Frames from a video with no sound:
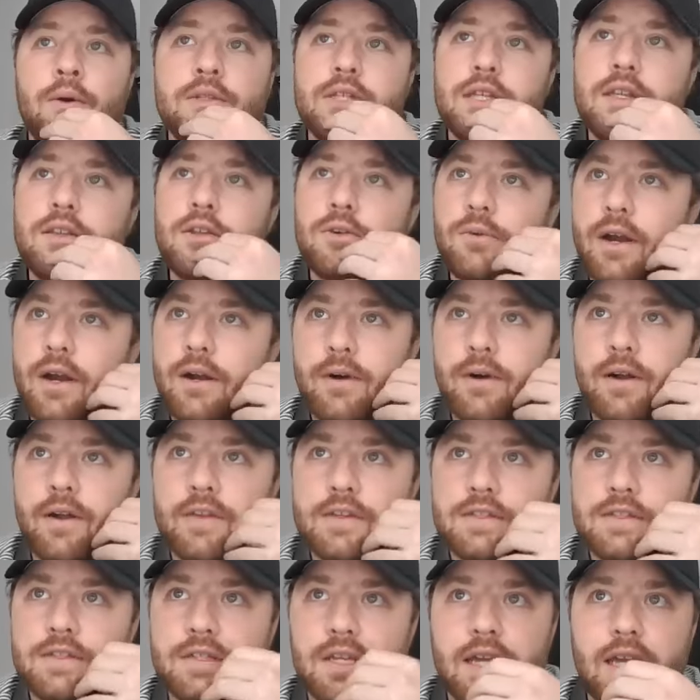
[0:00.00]
would say they're right around
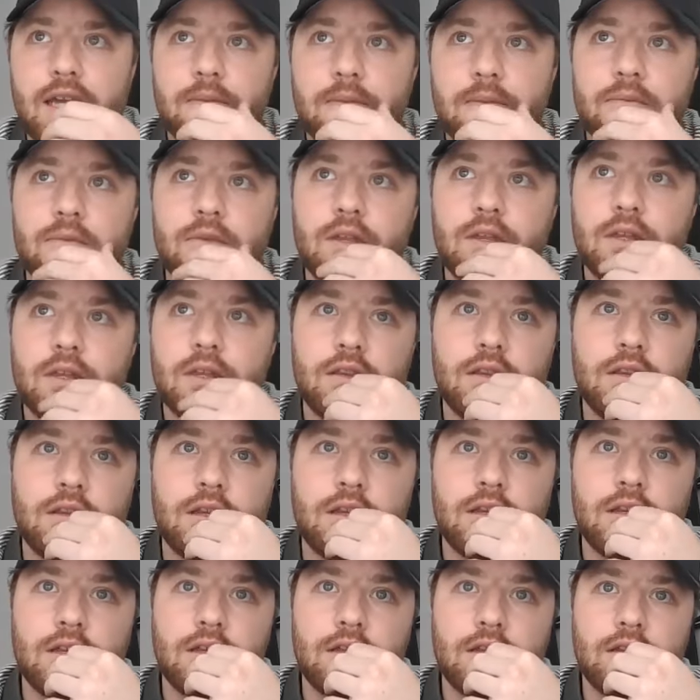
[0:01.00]
the same.
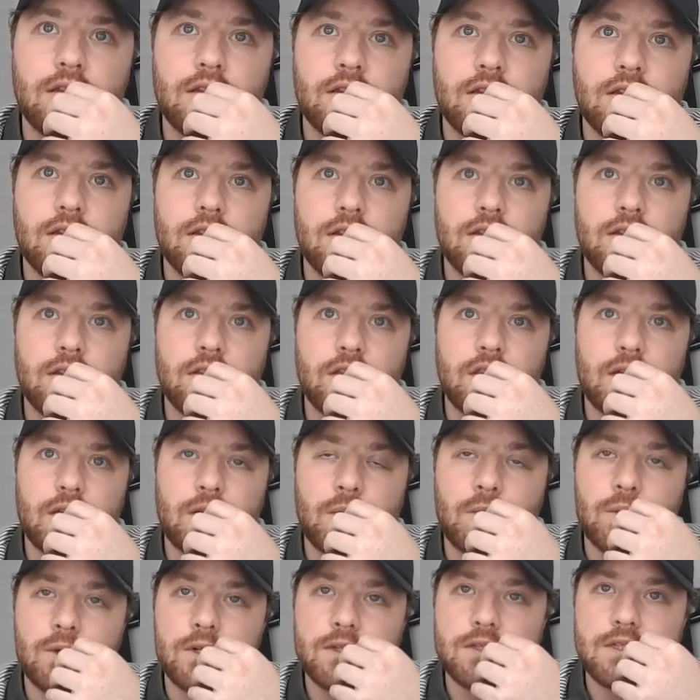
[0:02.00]
The
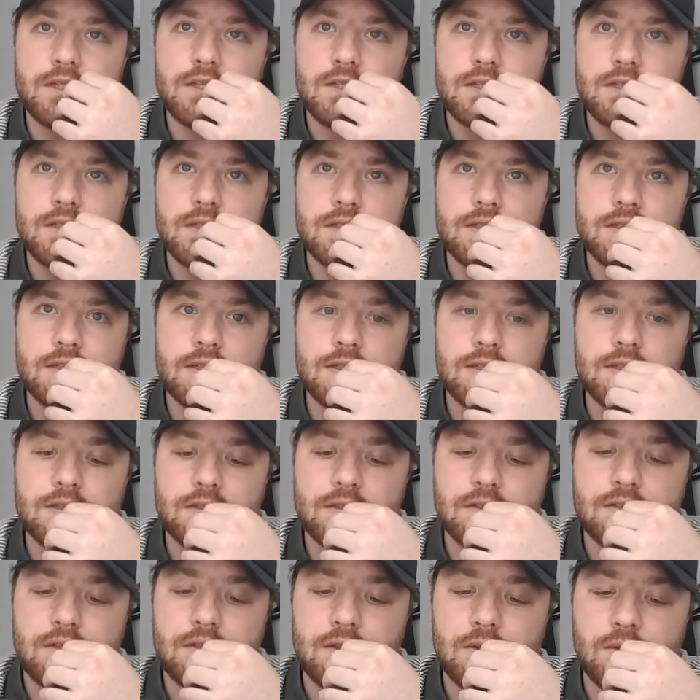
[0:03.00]
courses.
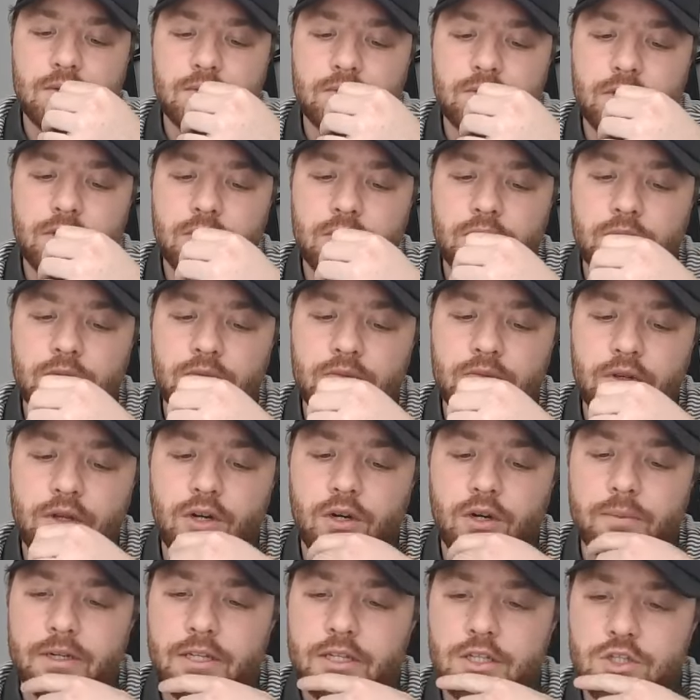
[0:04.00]
So the
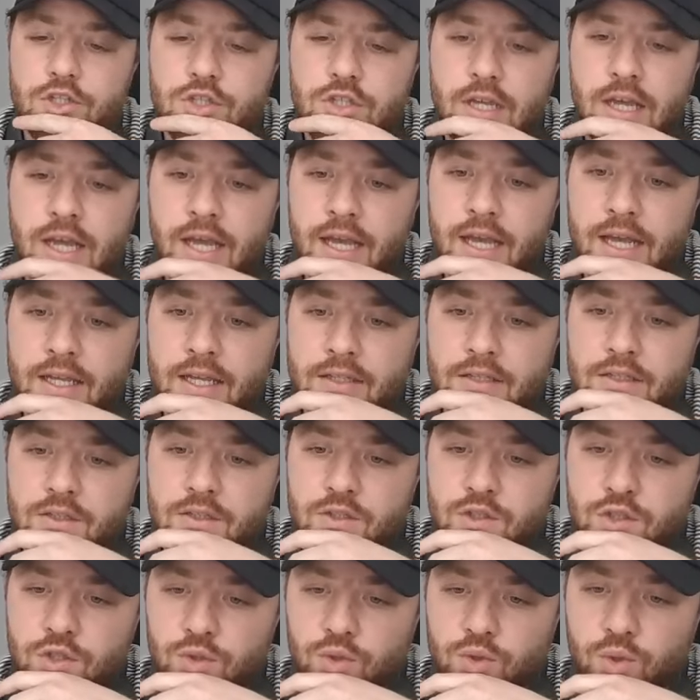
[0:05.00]
Hermitage
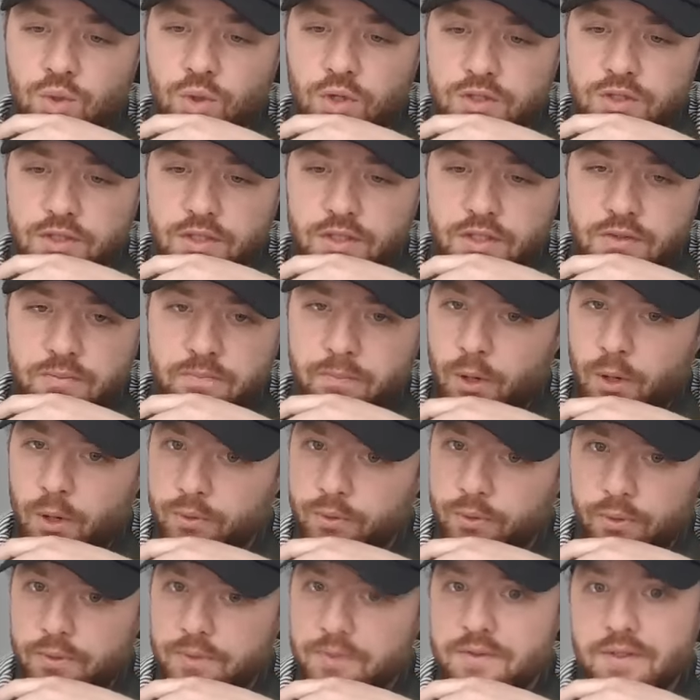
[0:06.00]
has two courses,
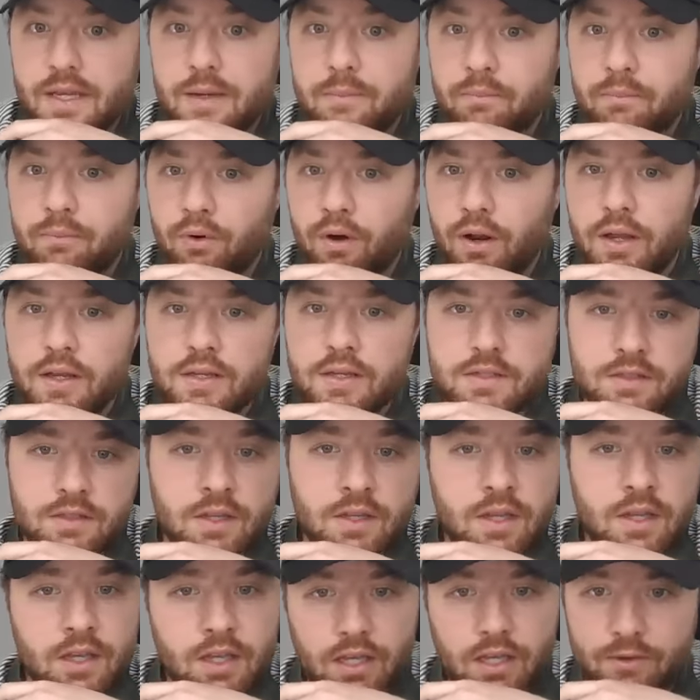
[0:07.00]
both at the same price.
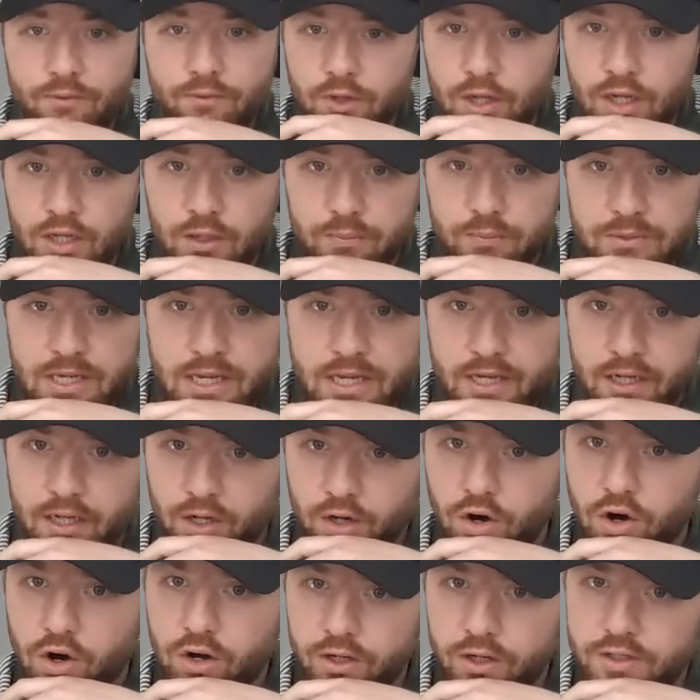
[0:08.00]
If you end up taking a
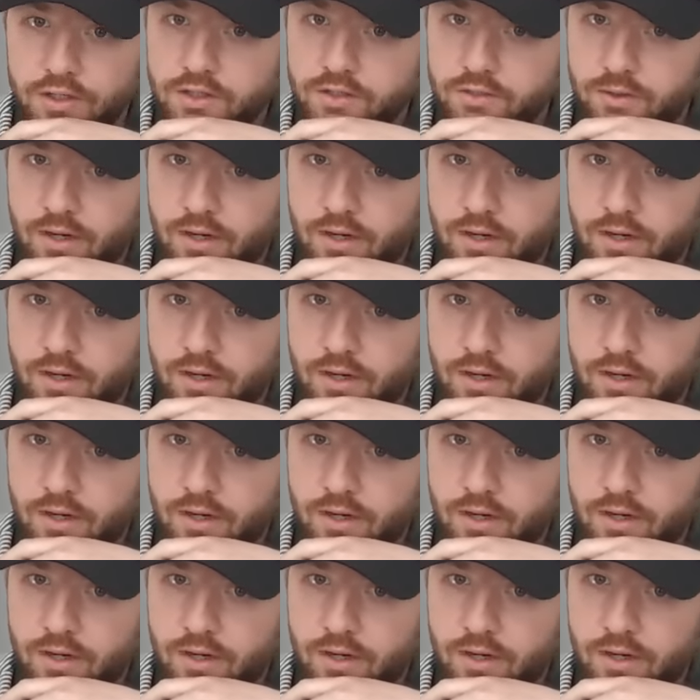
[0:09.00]
card, it's